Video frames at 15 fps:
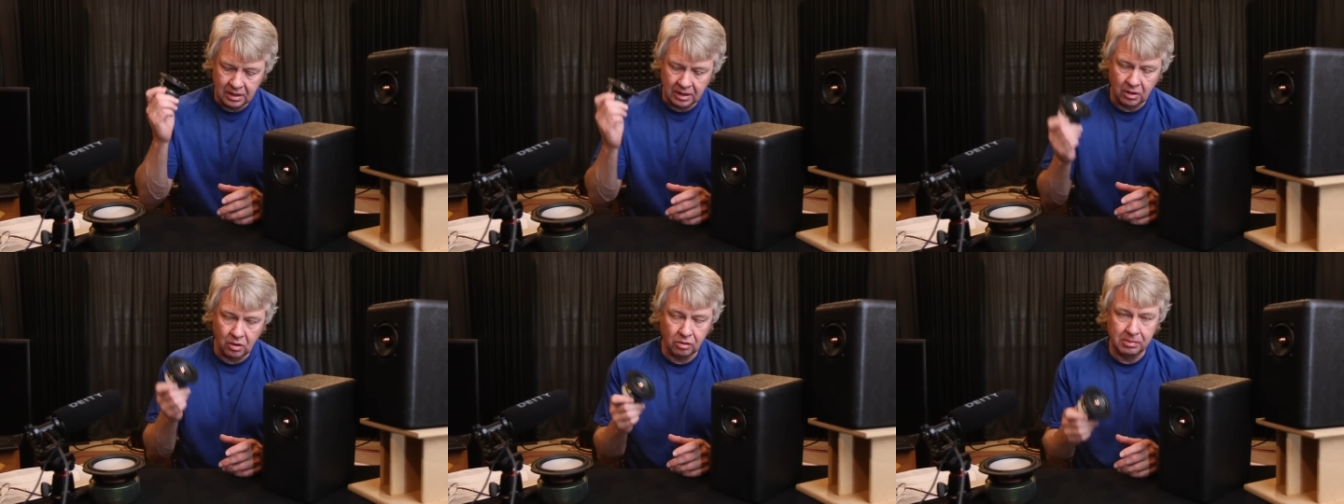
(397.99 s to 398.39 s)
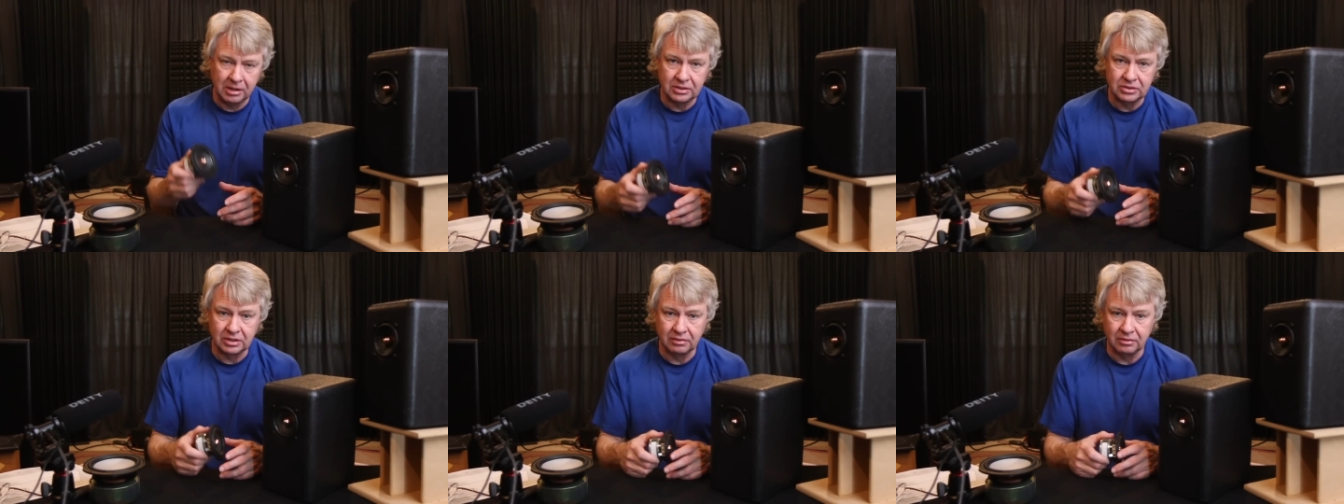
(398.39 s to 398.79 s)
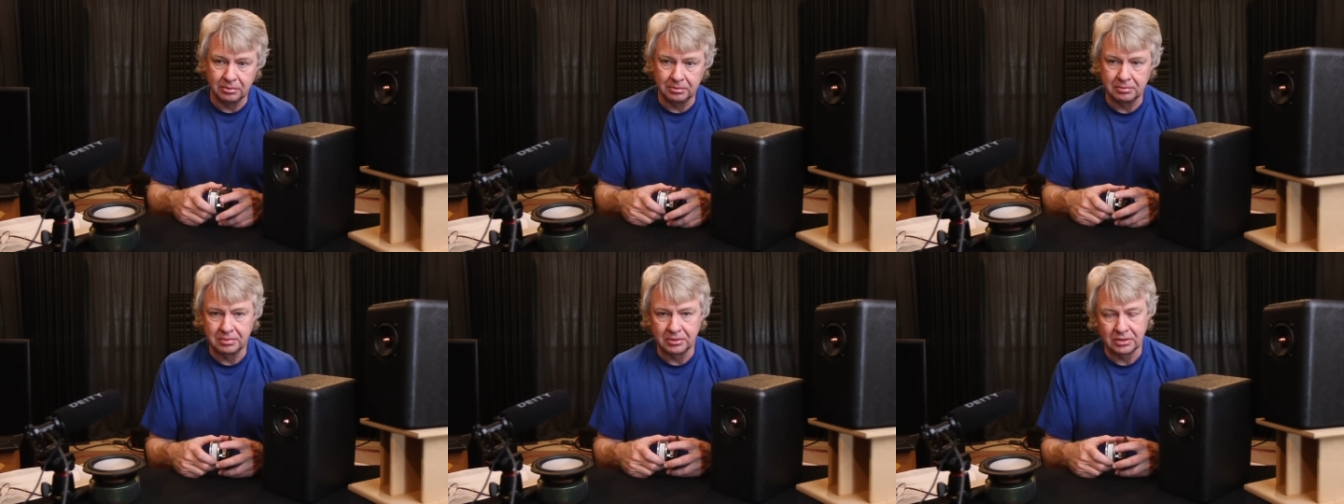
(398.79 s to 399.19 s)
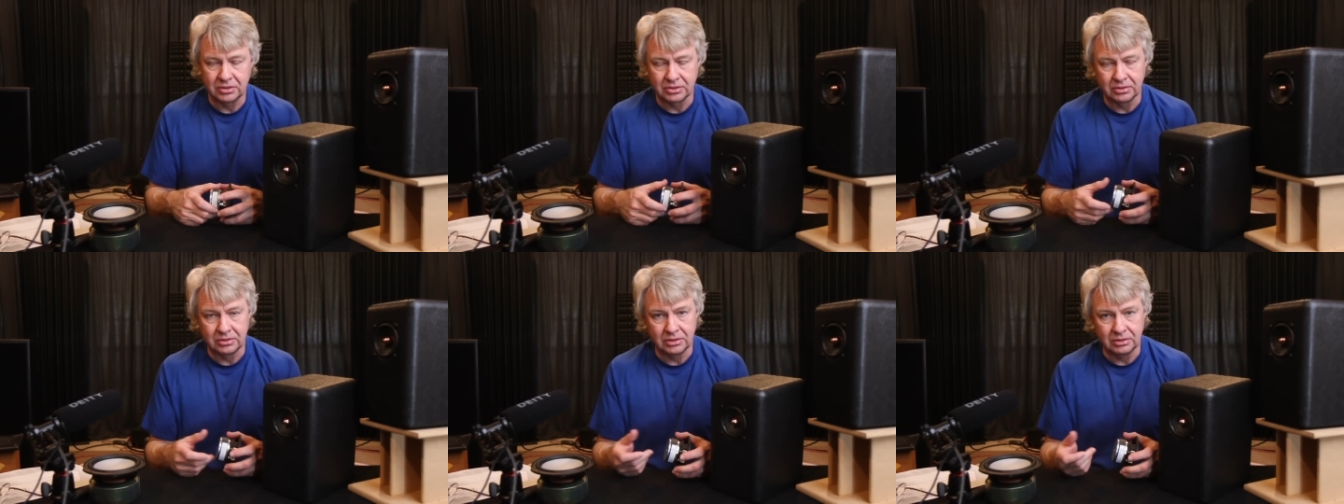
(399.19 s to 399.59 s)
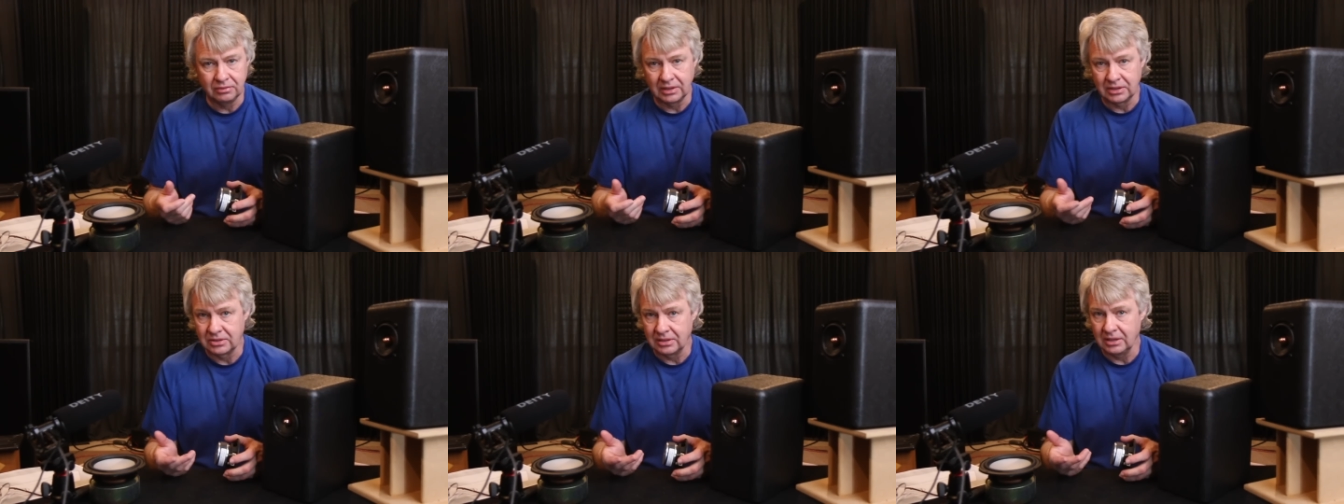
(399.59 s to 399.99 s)
a whole bunch of them, pretty soon you've
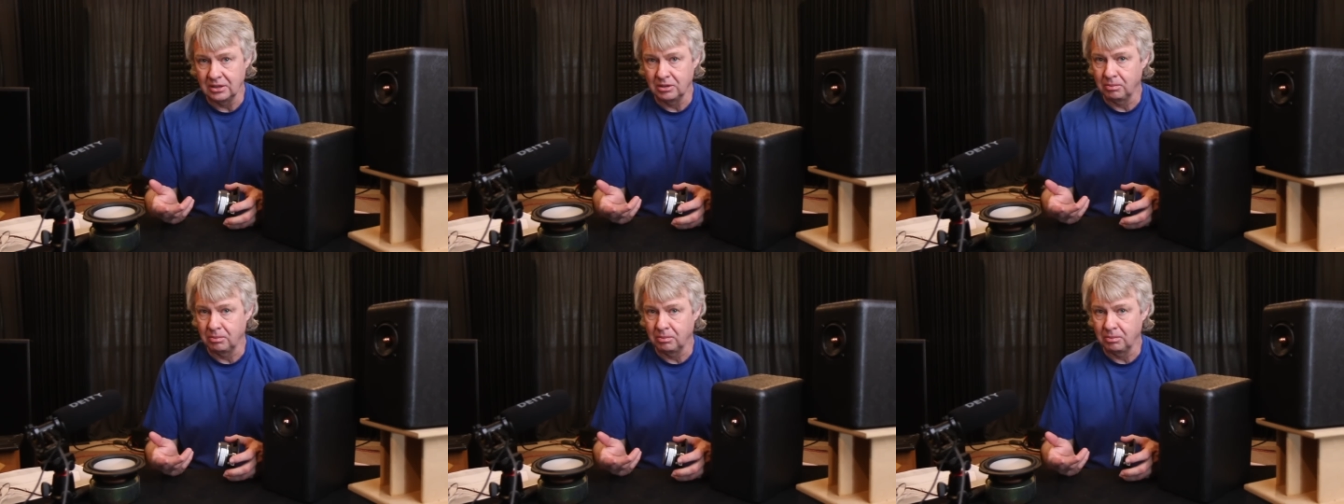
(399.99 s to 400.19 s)
exceeded